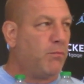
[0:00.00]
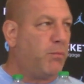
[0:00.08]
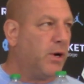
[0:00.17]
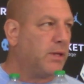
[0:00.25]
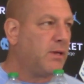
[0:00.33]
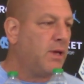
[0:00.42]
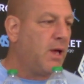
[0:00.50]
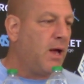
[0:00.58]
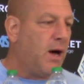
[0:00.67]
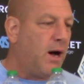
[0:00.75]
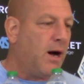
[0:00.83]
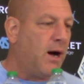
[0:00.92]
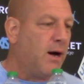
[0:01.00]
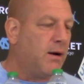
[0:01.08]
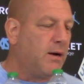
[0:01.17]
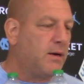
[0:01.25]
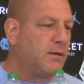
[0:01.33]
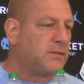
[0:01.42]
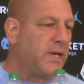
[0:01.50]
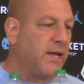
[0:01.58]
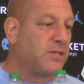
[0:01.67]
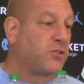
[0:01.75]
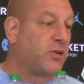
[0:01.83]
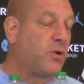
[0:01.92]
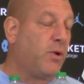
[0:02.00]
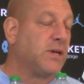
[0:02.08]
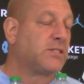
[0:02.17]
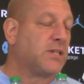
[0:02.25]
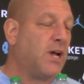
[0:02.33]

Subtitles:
But to answer your question,